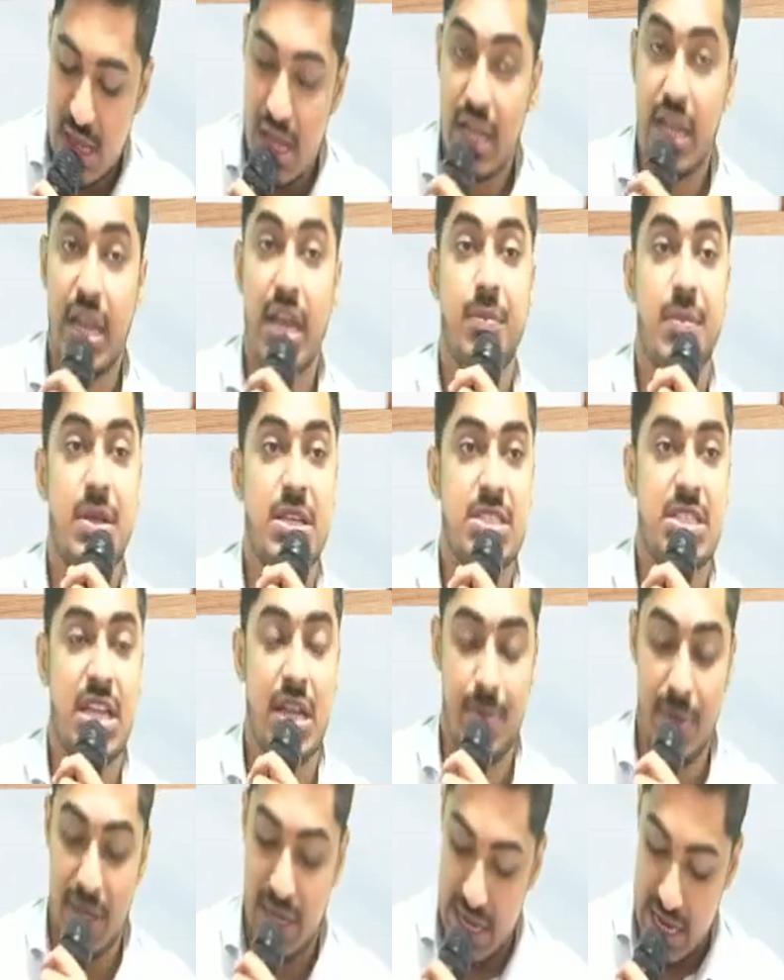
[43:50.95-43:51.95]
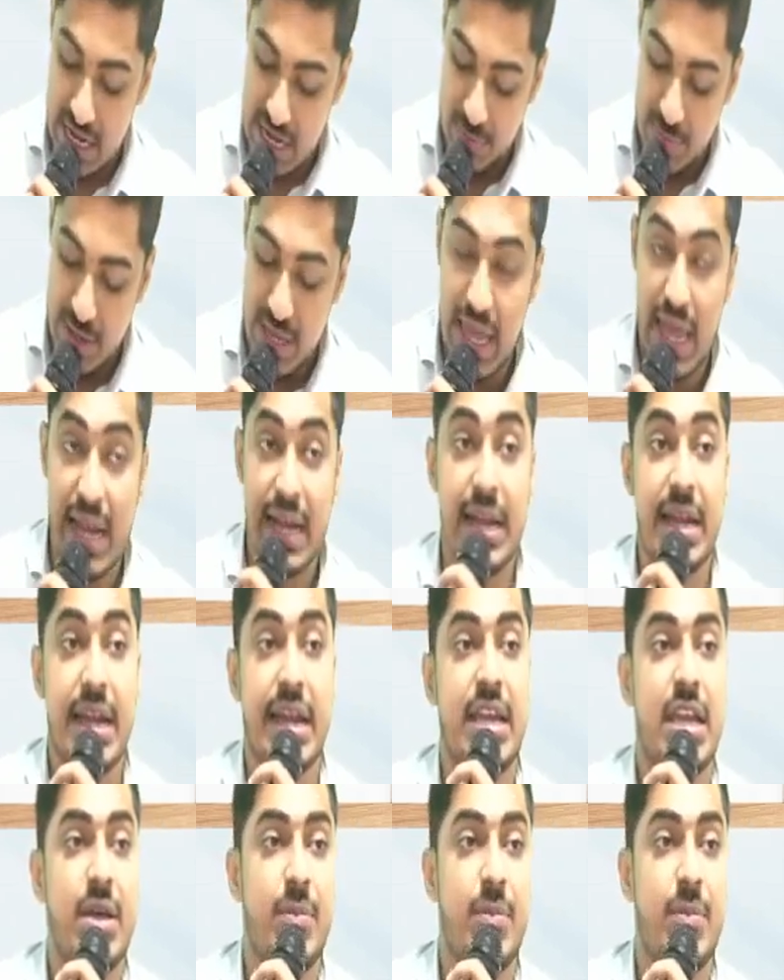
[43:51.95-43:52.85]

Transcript: That means tell me, can I be calculating